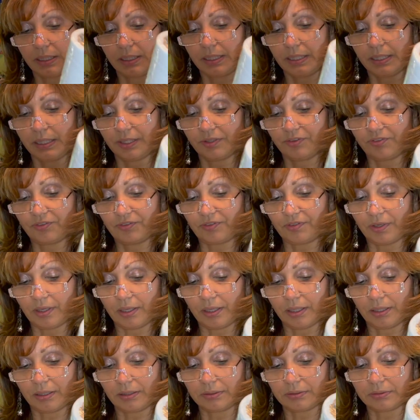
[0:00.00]
It's
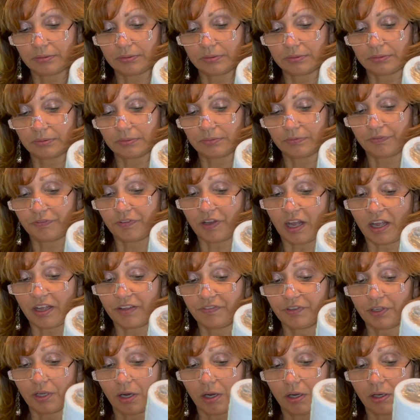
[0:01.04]
5
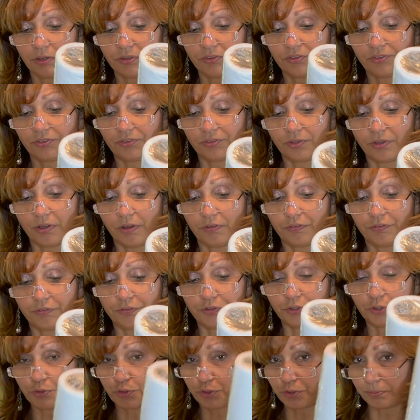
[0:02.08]
yards of
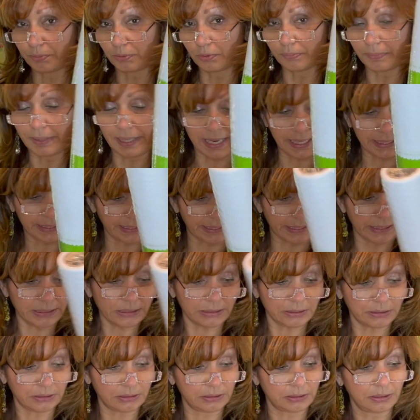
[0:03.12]
fusible backing
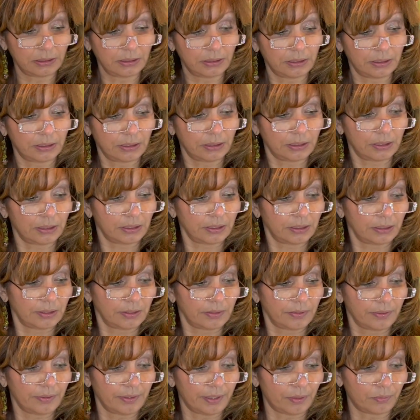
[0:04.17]

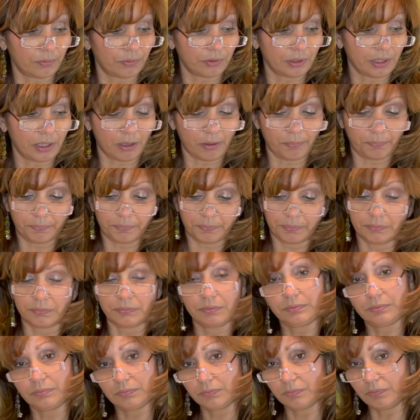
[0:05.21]
that will help
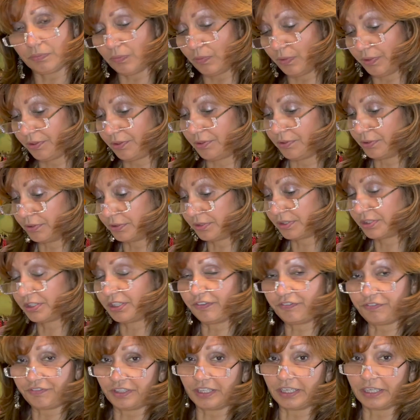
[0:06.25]
with the
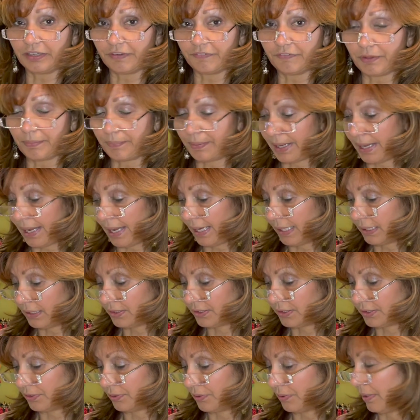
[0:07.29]
stiffening of the bag,
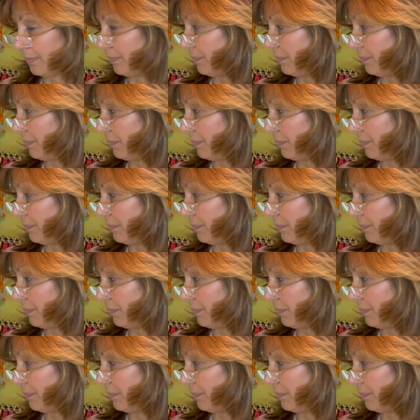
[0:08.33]
so I'm